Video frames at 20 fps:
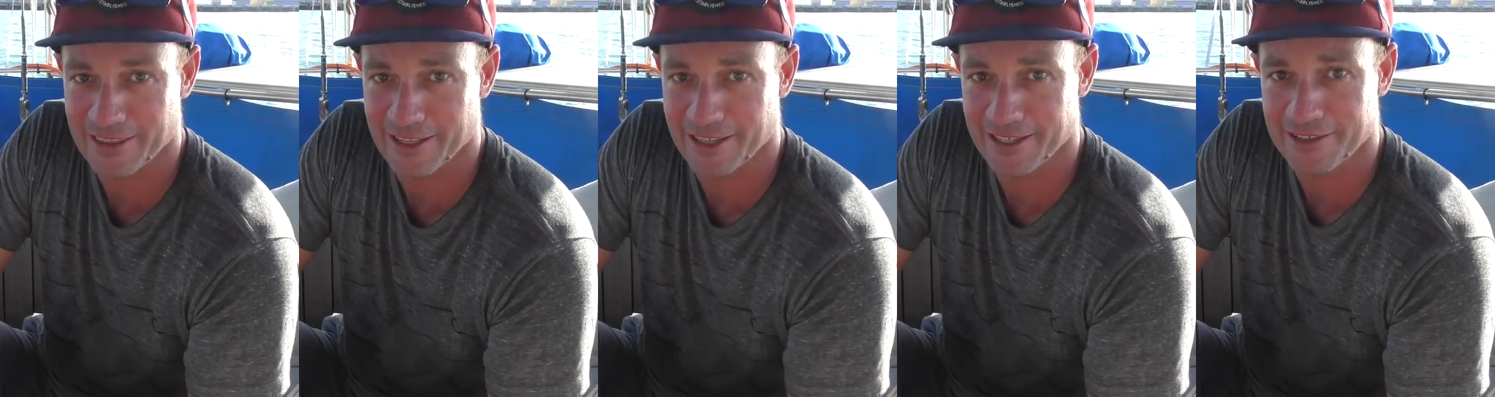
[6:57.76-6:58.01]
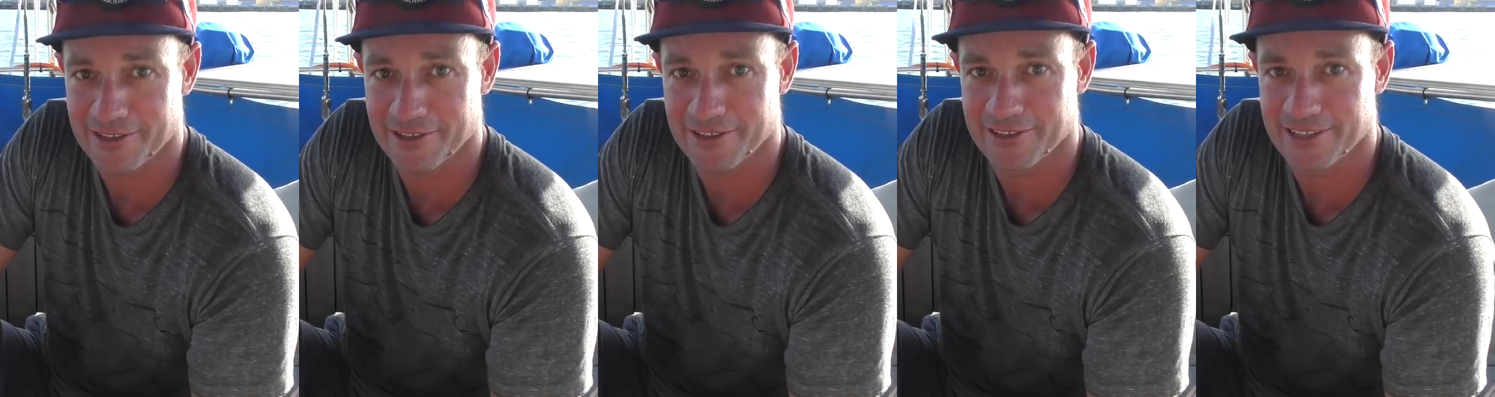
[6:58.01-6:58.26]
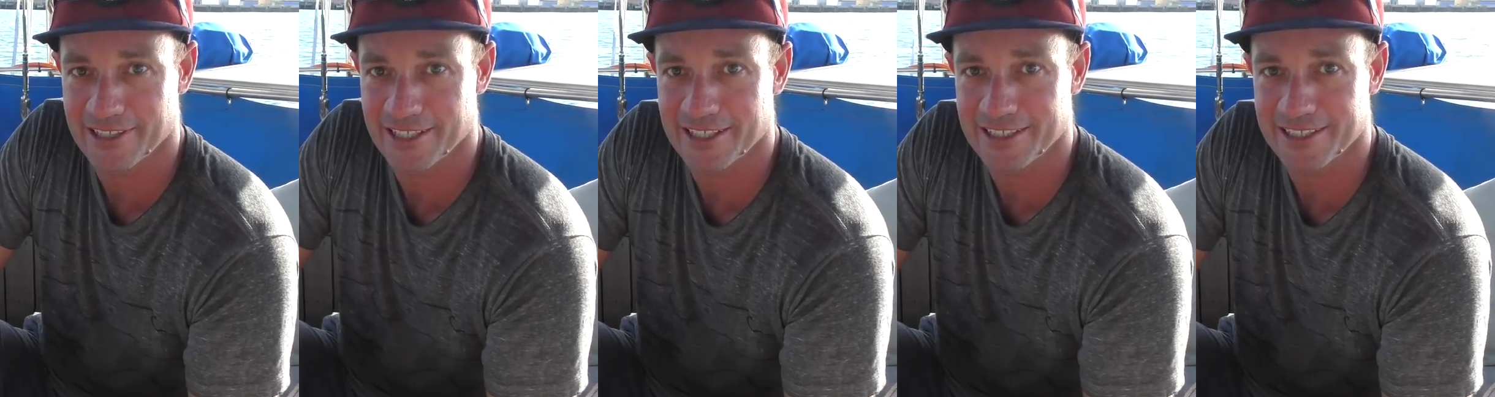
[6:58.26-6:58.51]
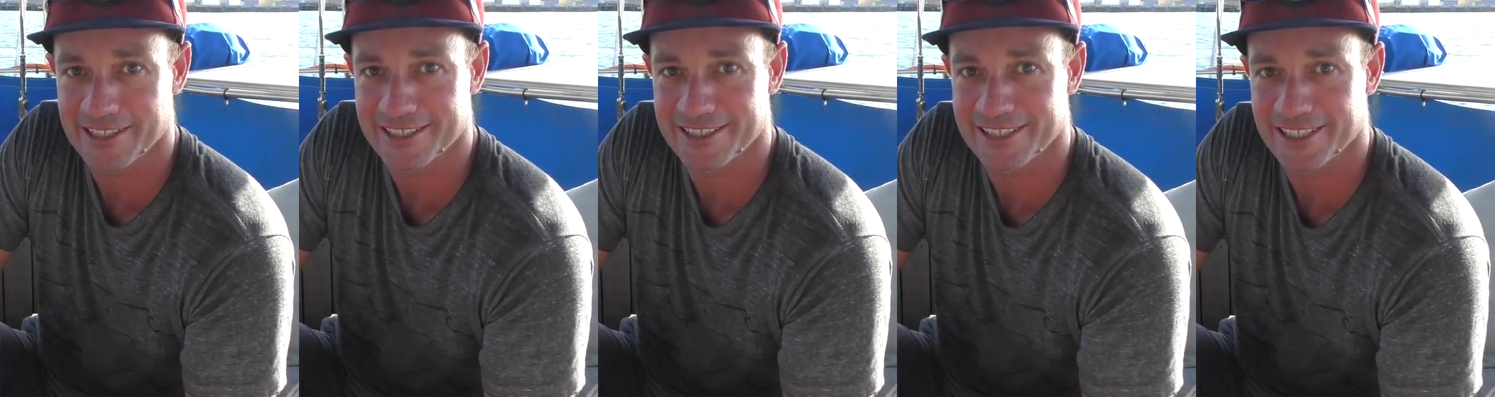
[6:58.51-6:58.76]
thank you,
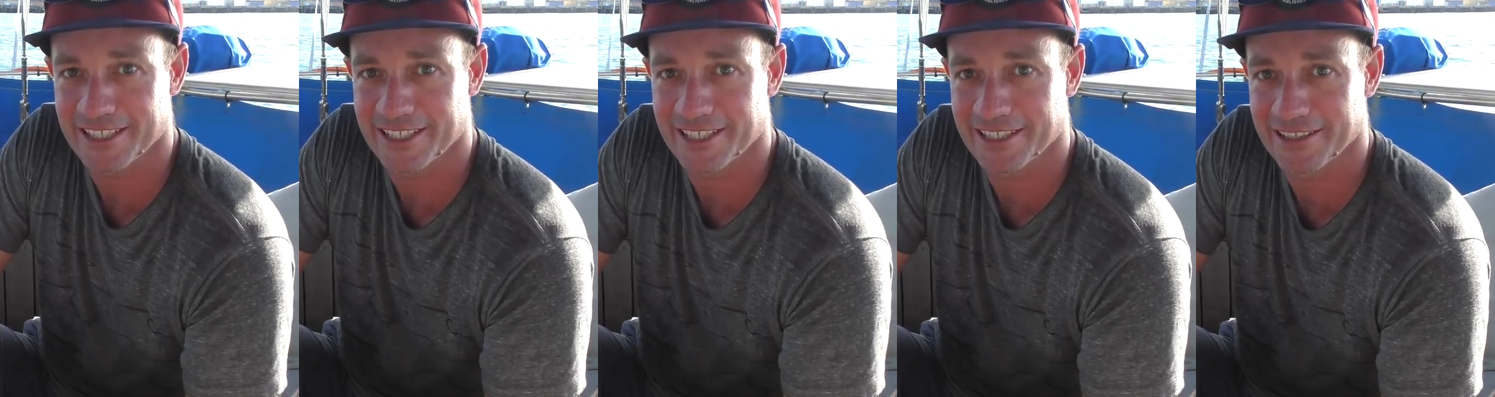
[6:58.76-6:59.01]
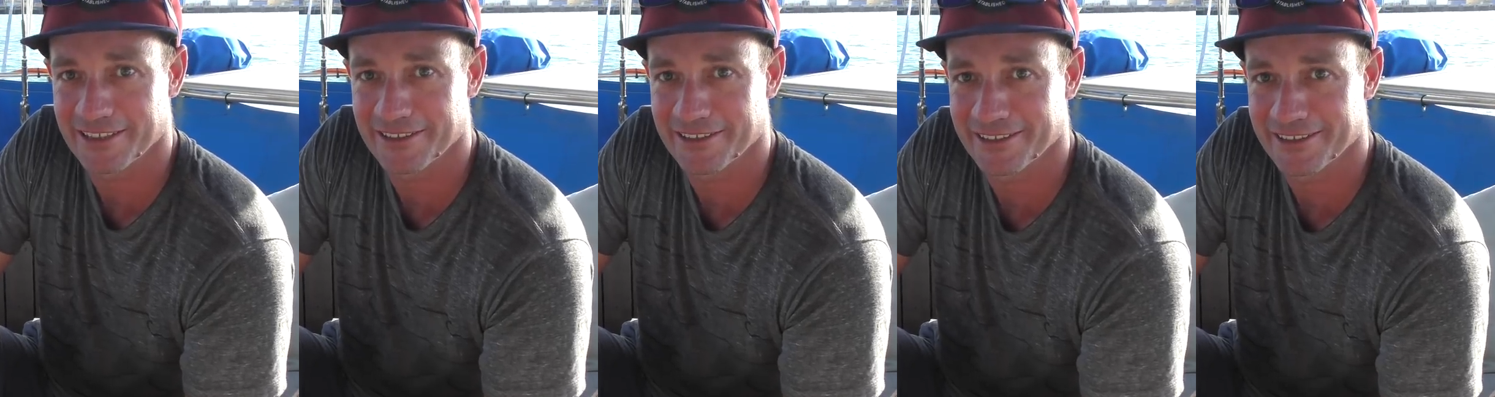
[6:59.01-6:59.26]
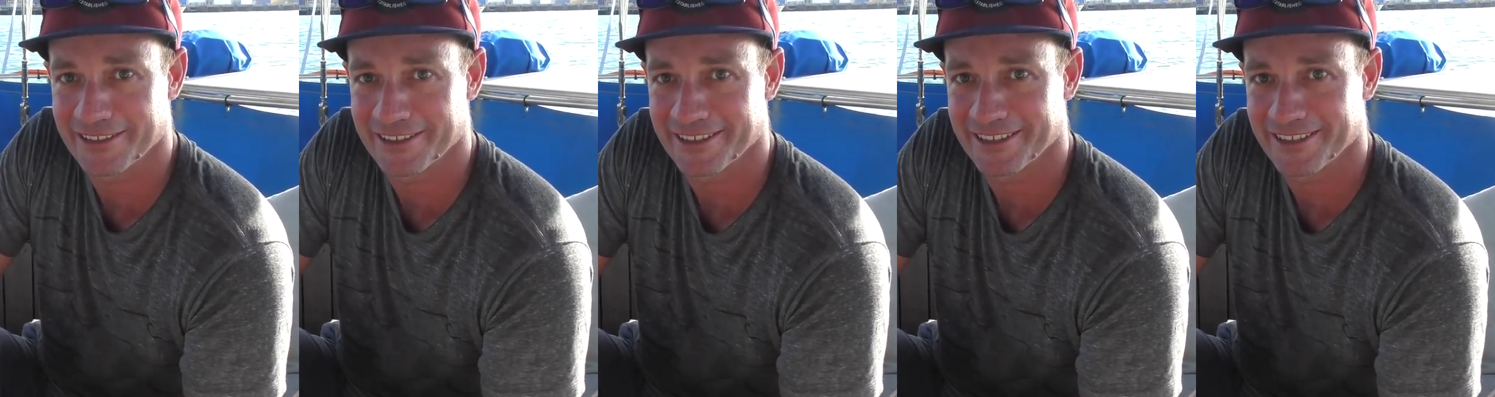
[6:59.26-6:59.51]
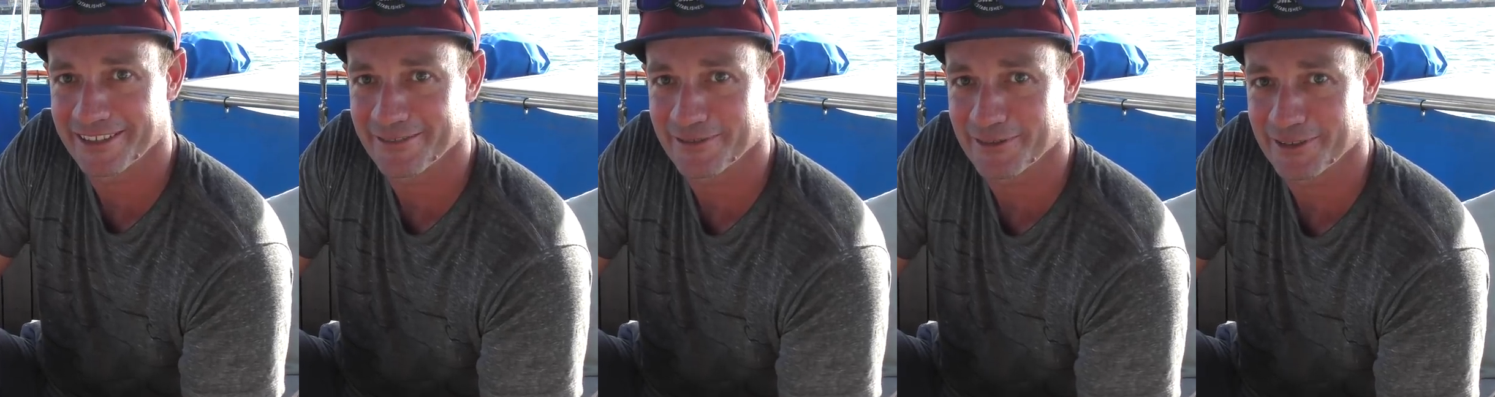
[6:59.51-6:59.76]
Doug. So
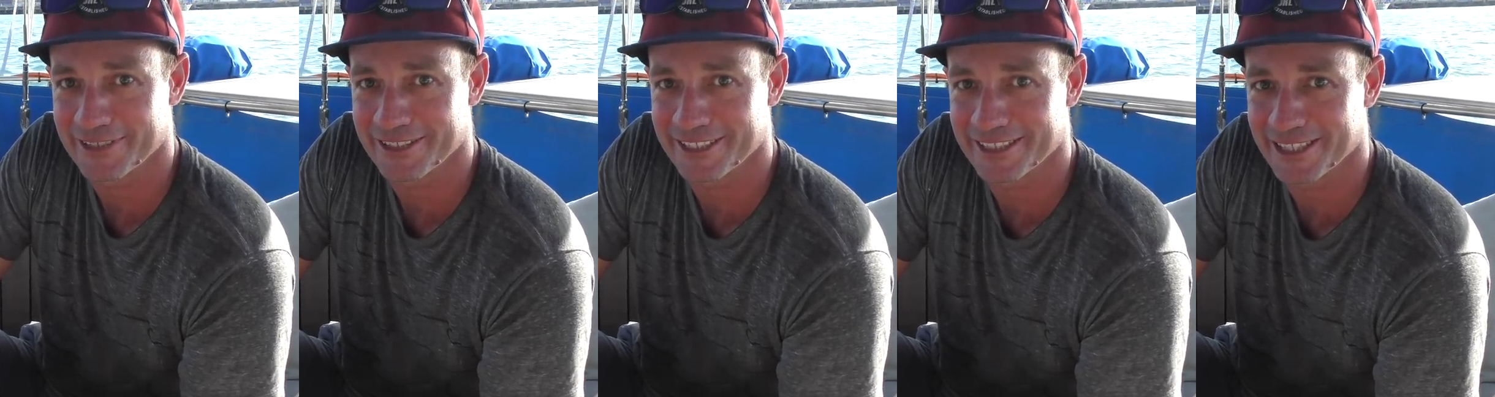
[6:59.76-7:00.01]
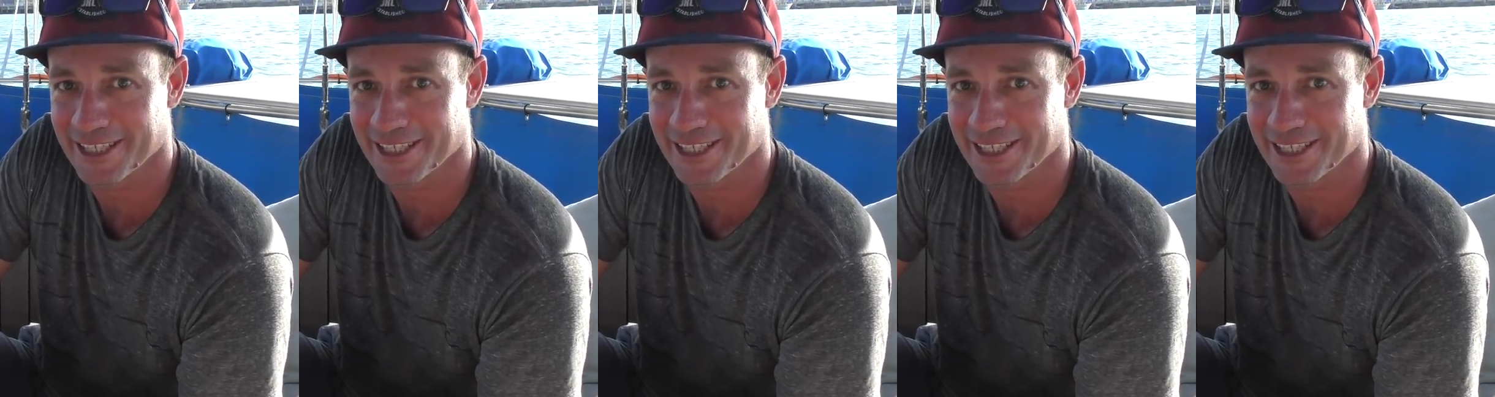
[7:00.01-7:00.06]
we'll yes.